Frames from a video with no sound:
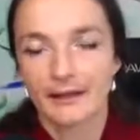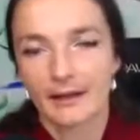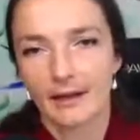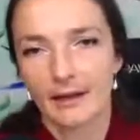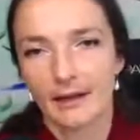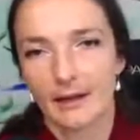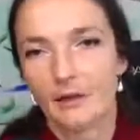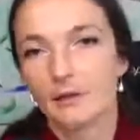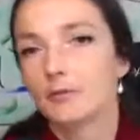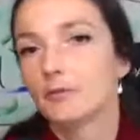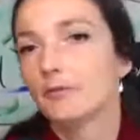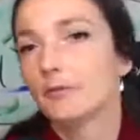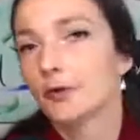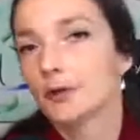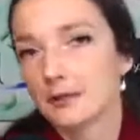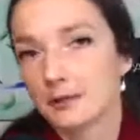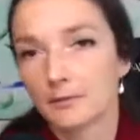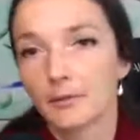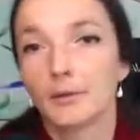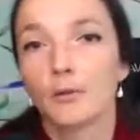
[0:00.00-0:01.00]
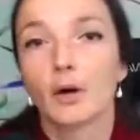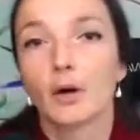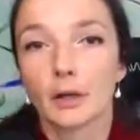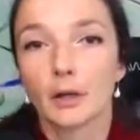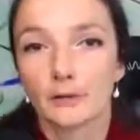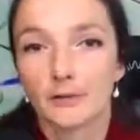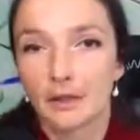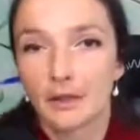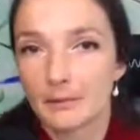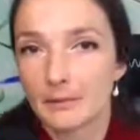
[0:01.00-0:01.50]
Uh, for example,
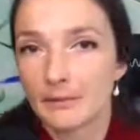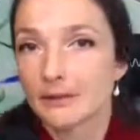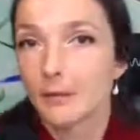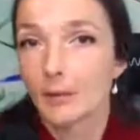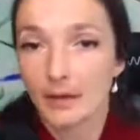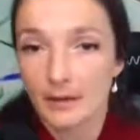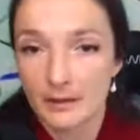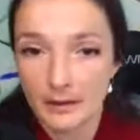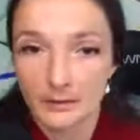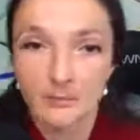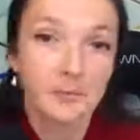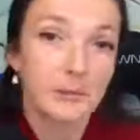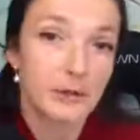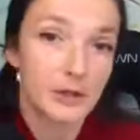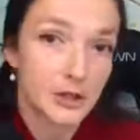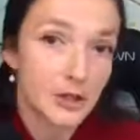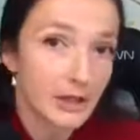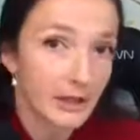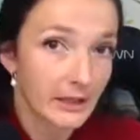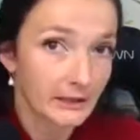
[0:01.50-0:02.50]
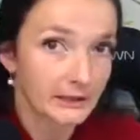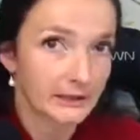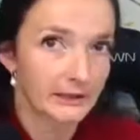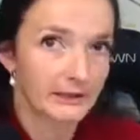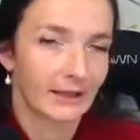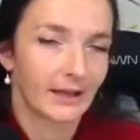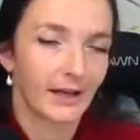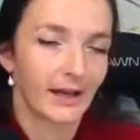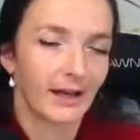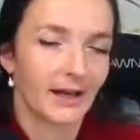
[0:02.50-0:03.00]
one of them is quantum
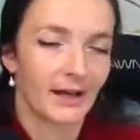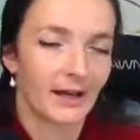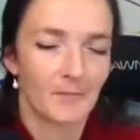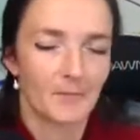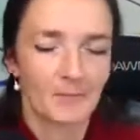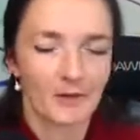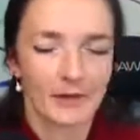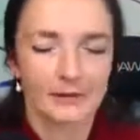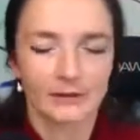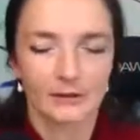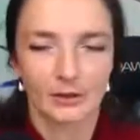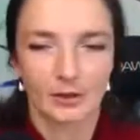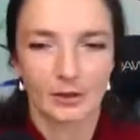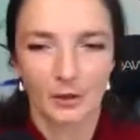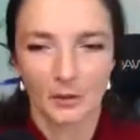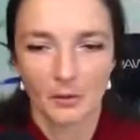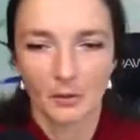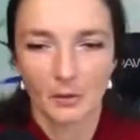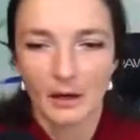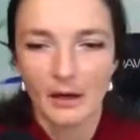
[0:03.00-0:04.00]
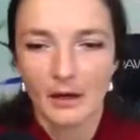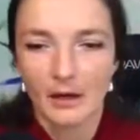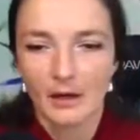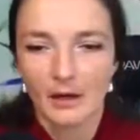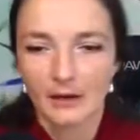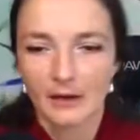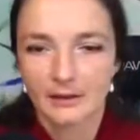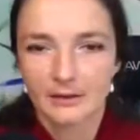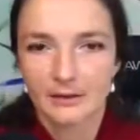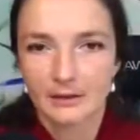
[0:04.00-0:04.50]
machines. Um, so
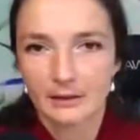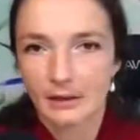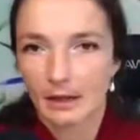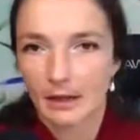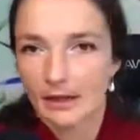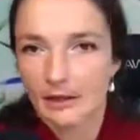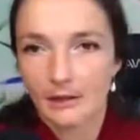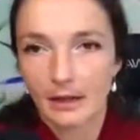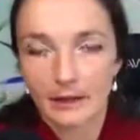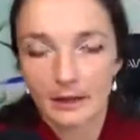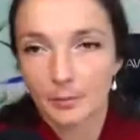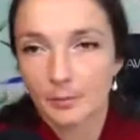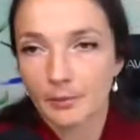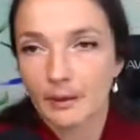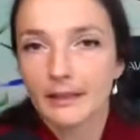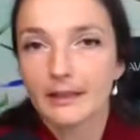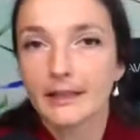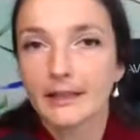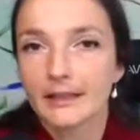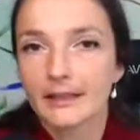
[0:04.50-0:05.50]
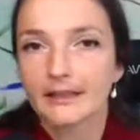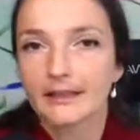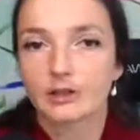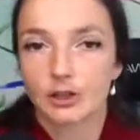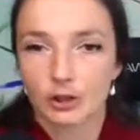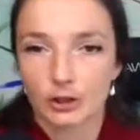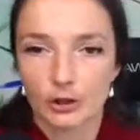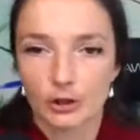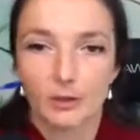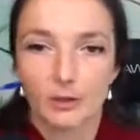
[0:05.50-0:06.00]
it, and it really is
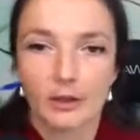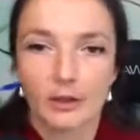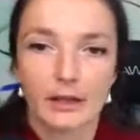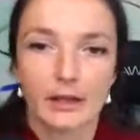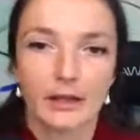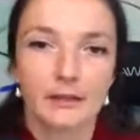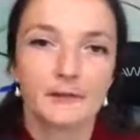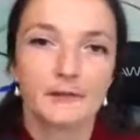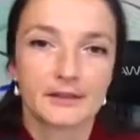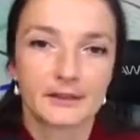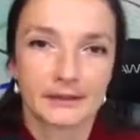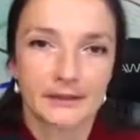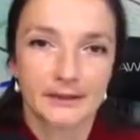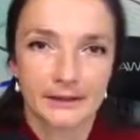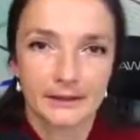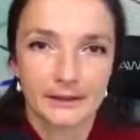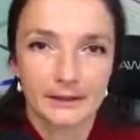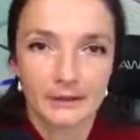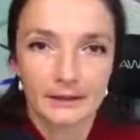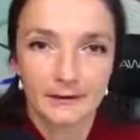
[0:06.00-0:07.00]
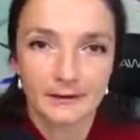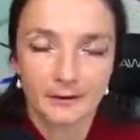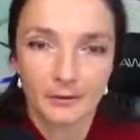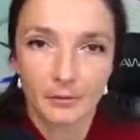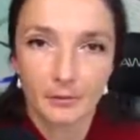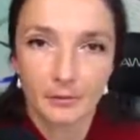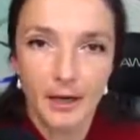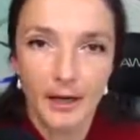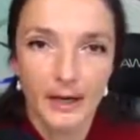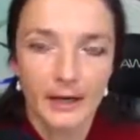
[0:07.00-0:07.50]
just looking at physics in a
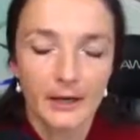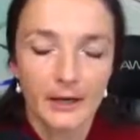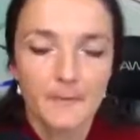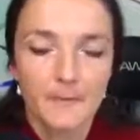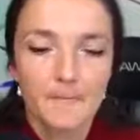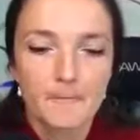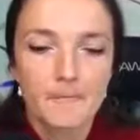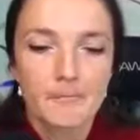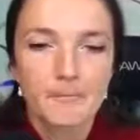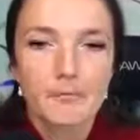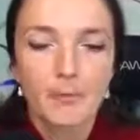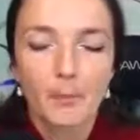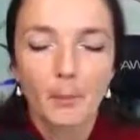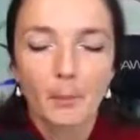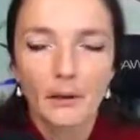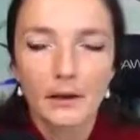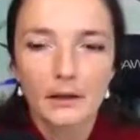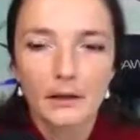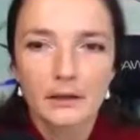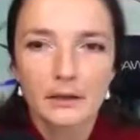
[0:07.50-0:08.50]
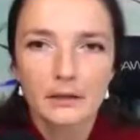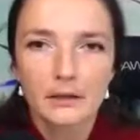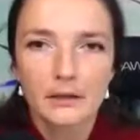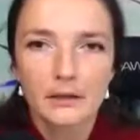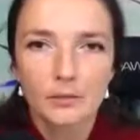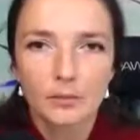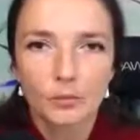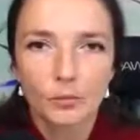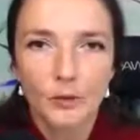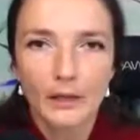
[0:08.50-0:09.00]
different way, but
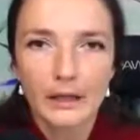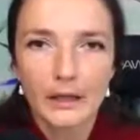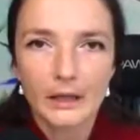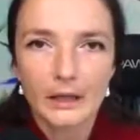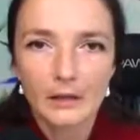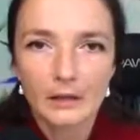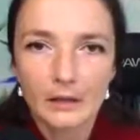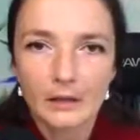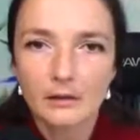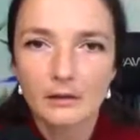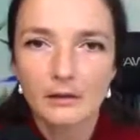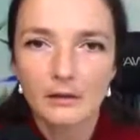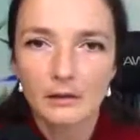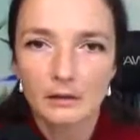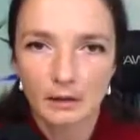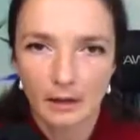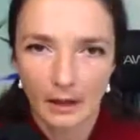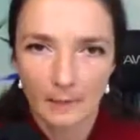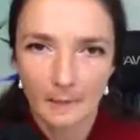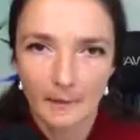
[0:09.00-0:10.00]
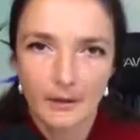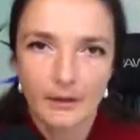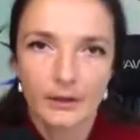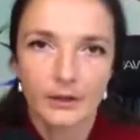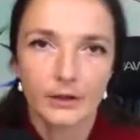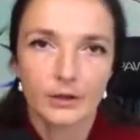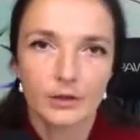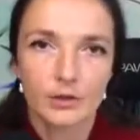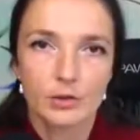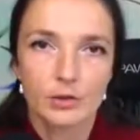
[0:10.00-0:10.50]
we need the
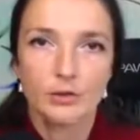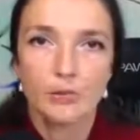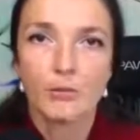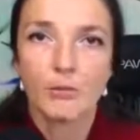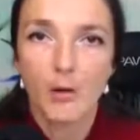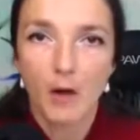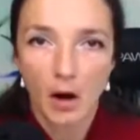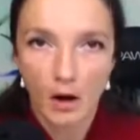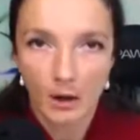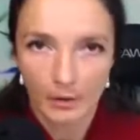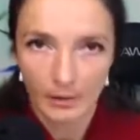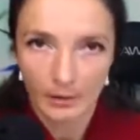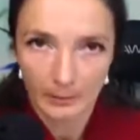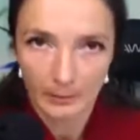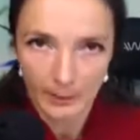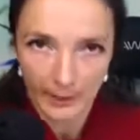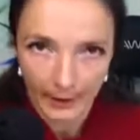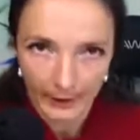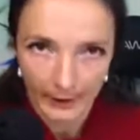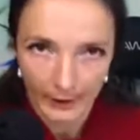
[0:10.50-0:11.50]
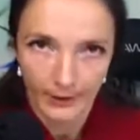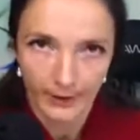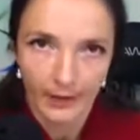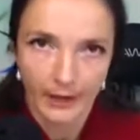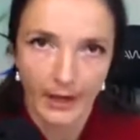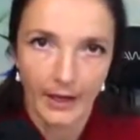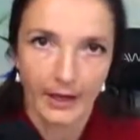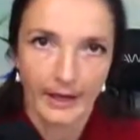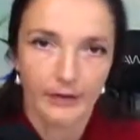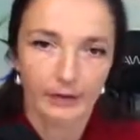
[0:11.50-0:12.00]
ability to model
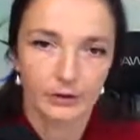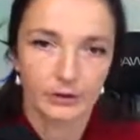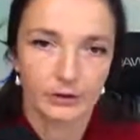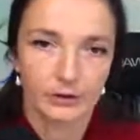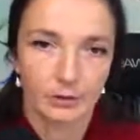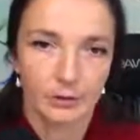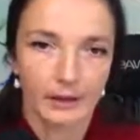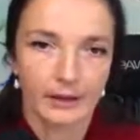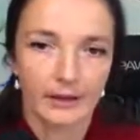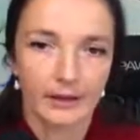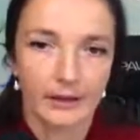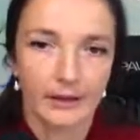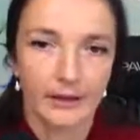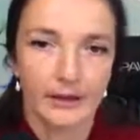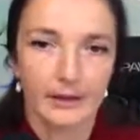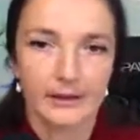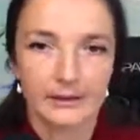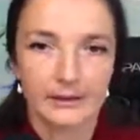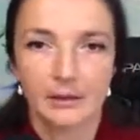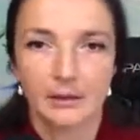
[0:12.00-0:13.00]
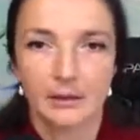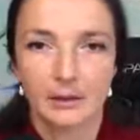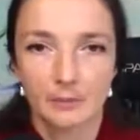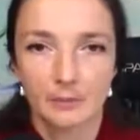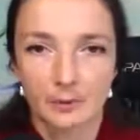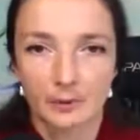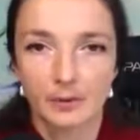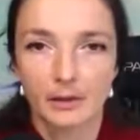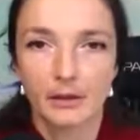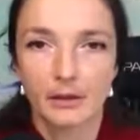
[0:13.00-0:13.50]
better. And so I think as the
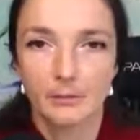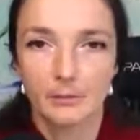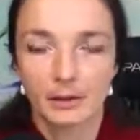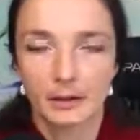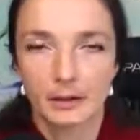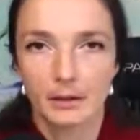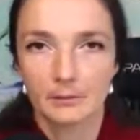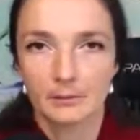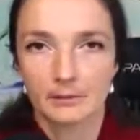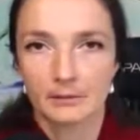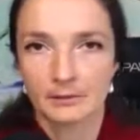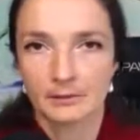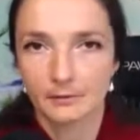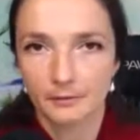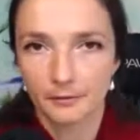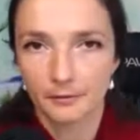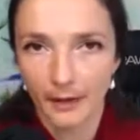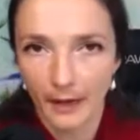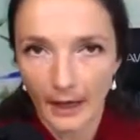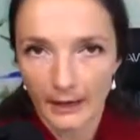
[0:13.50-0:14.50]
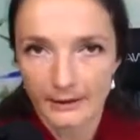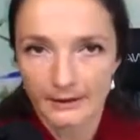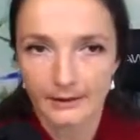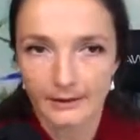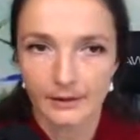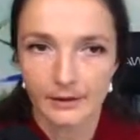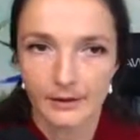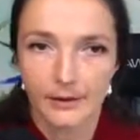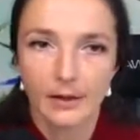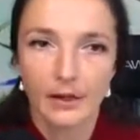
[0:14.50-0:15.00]
computing becomes
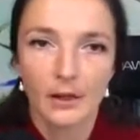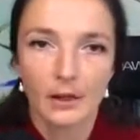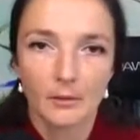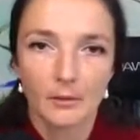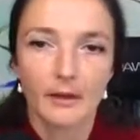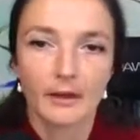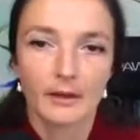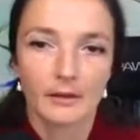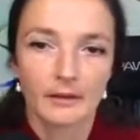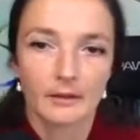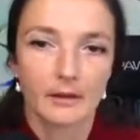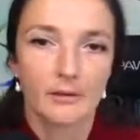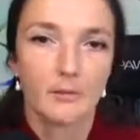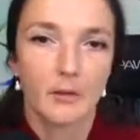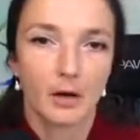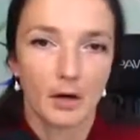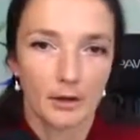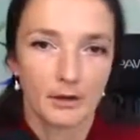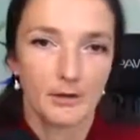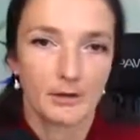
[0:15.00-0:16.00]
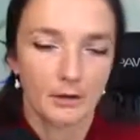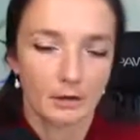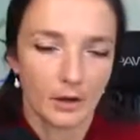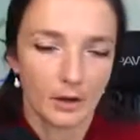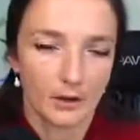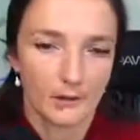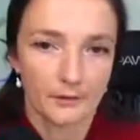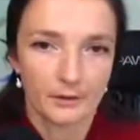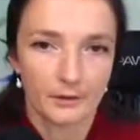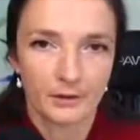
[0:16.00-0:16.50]
faster, we can then model a
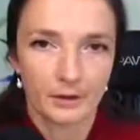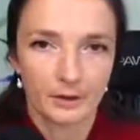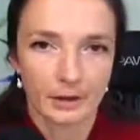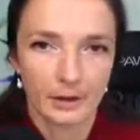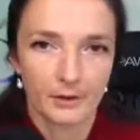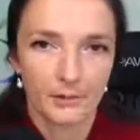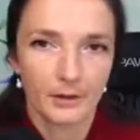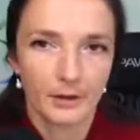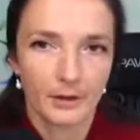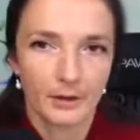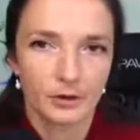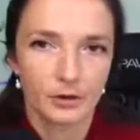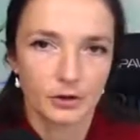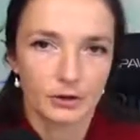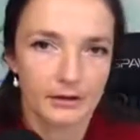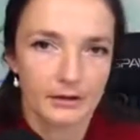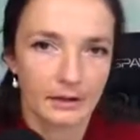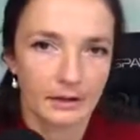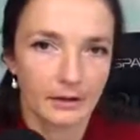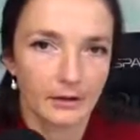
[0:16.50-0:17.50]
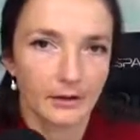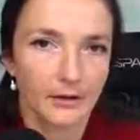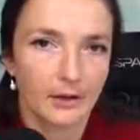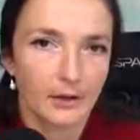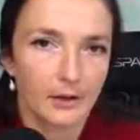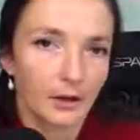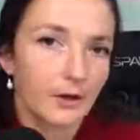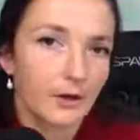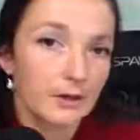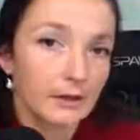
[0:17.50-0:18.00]
lot of uh, interesting
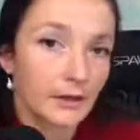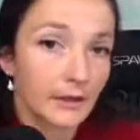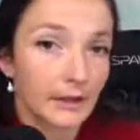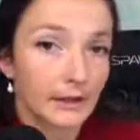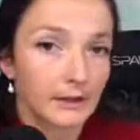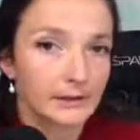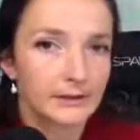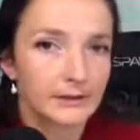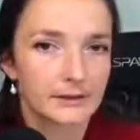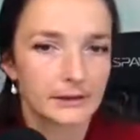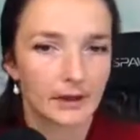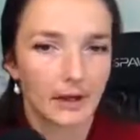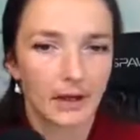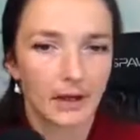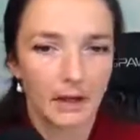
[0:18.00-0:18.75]
things.